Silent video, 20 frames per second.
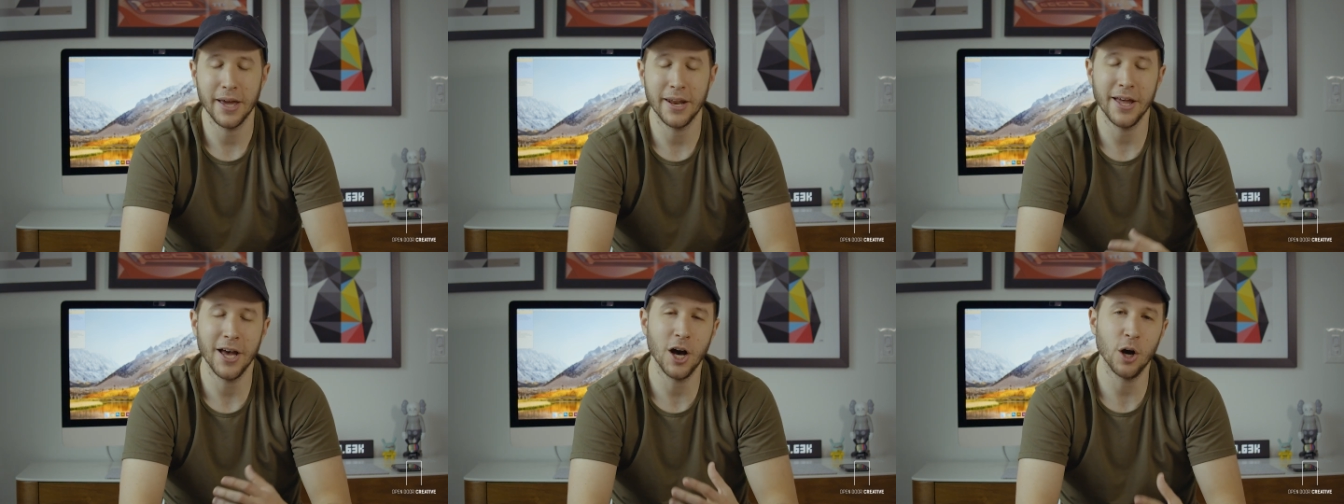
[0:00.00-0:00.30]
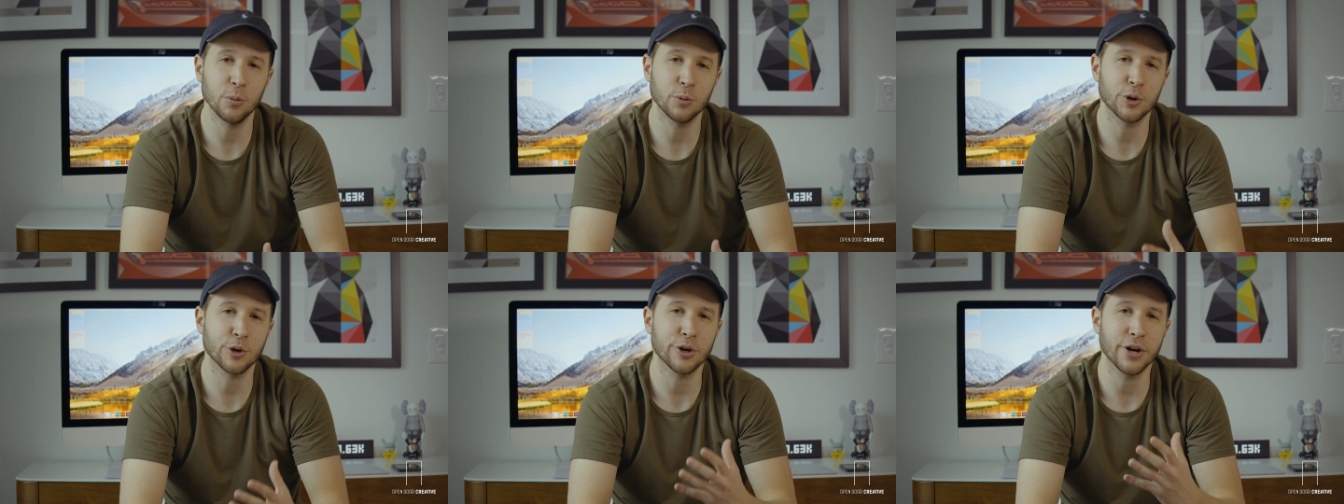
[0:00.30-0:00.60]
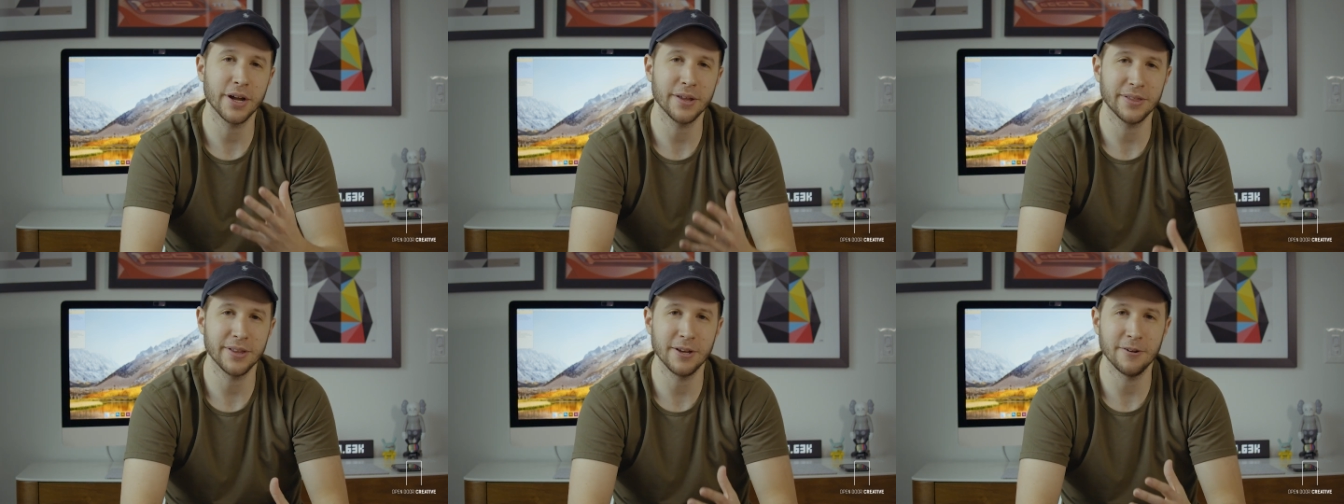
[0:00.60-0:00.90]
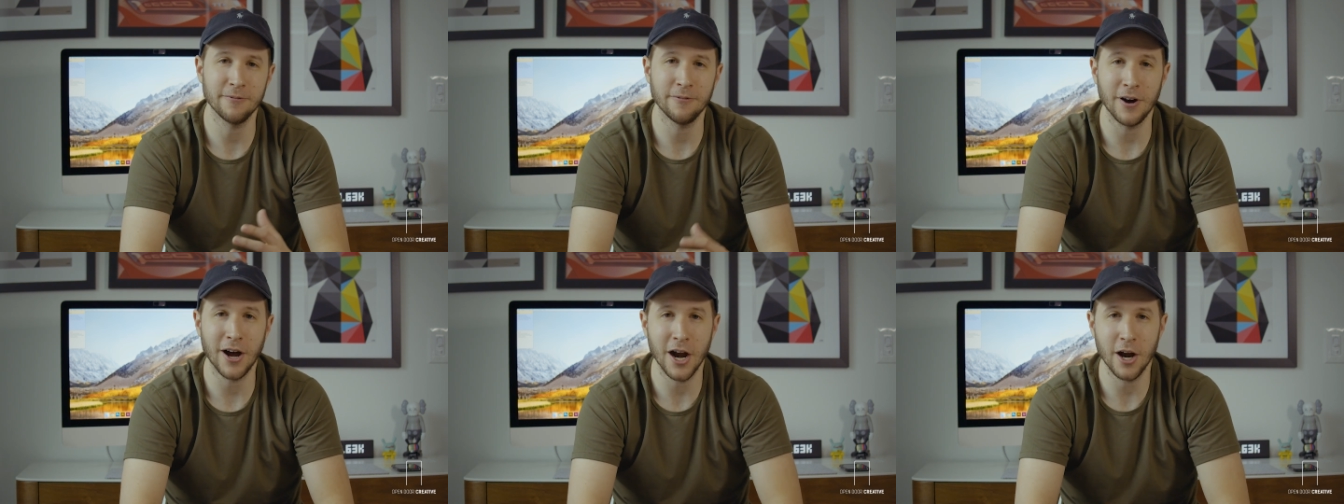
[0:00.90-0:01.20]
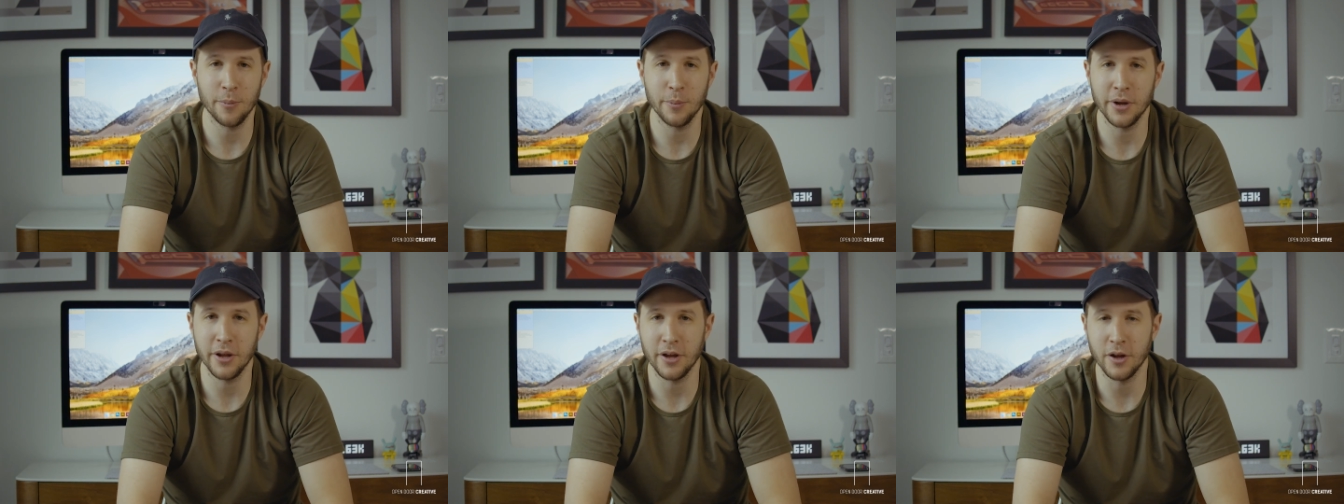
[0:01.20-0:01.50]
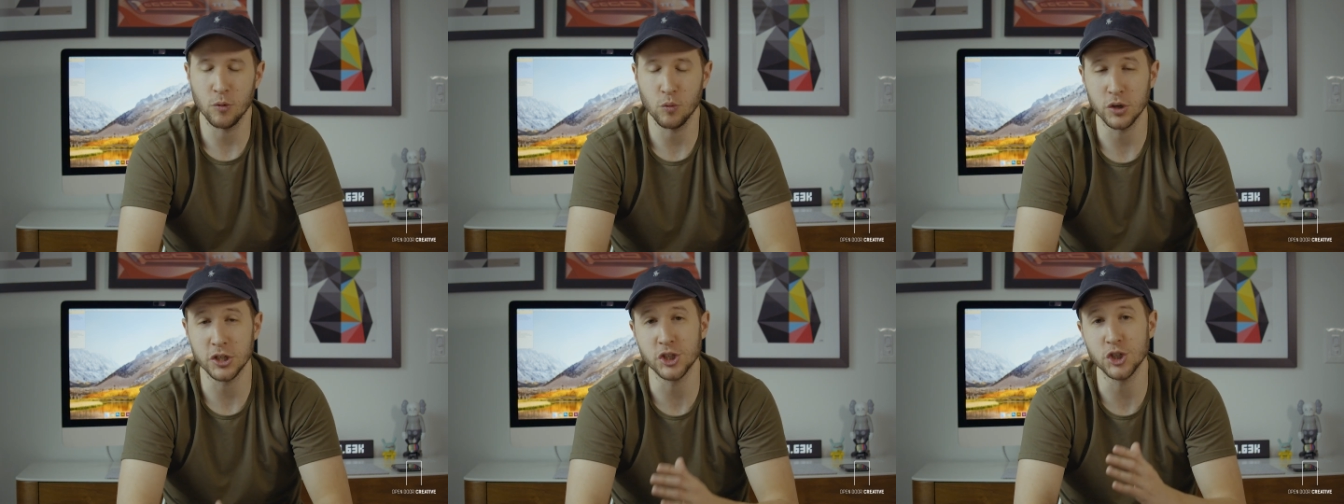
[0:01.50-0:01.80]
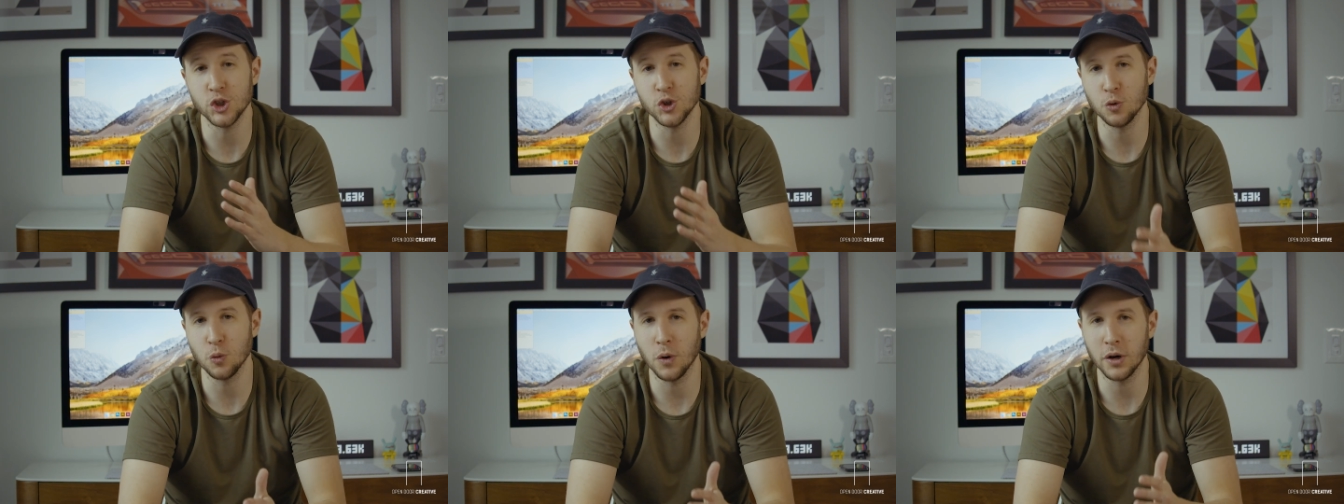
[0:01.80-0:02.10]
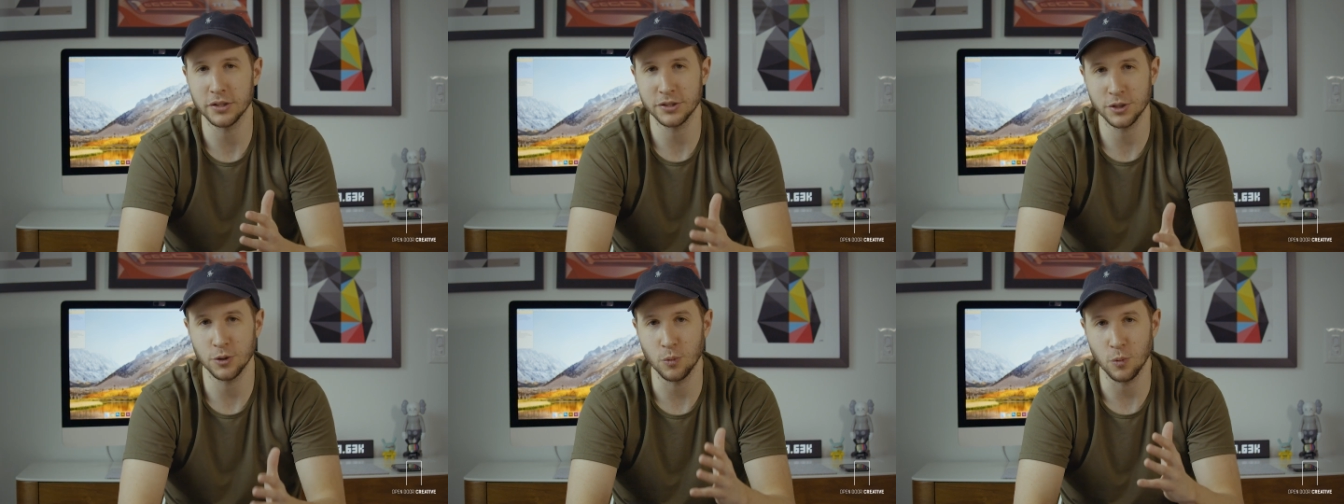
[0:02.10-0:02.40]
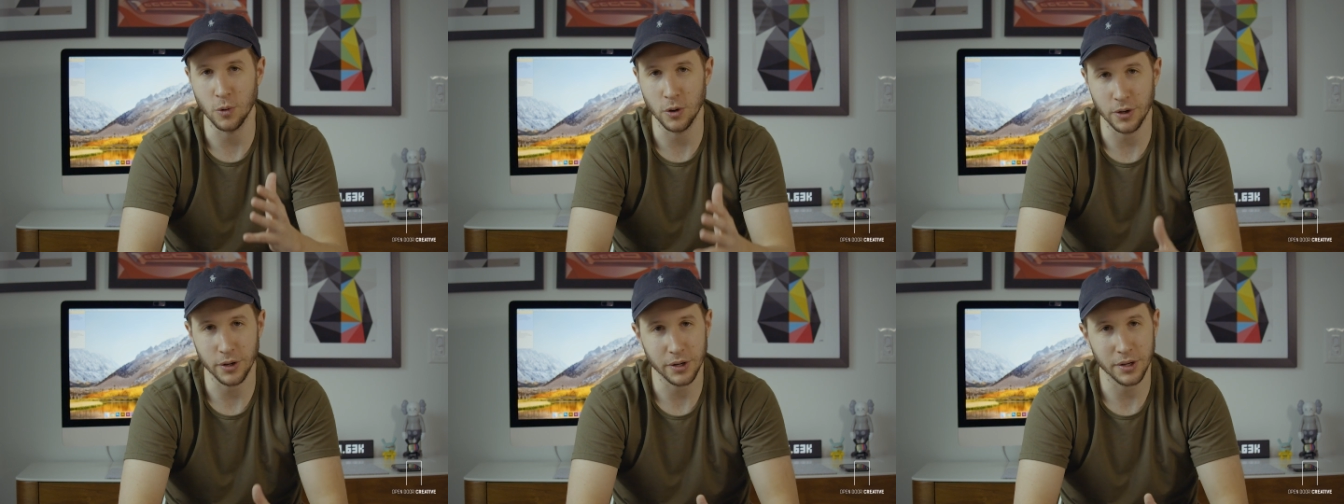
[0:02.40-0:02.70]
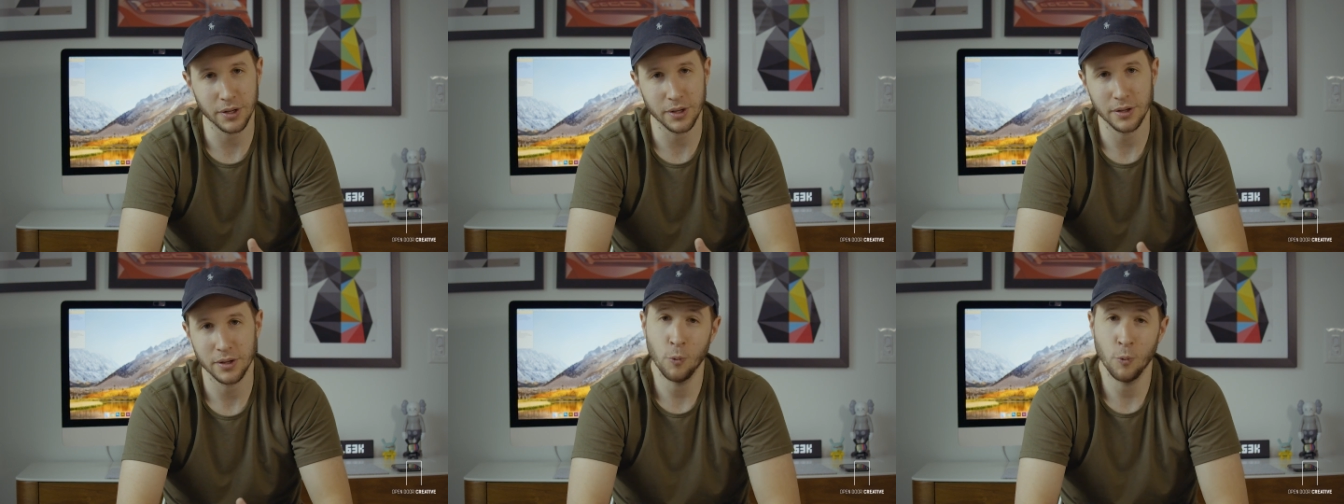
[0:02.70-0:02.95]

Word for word: and help create the environment in which you want to work.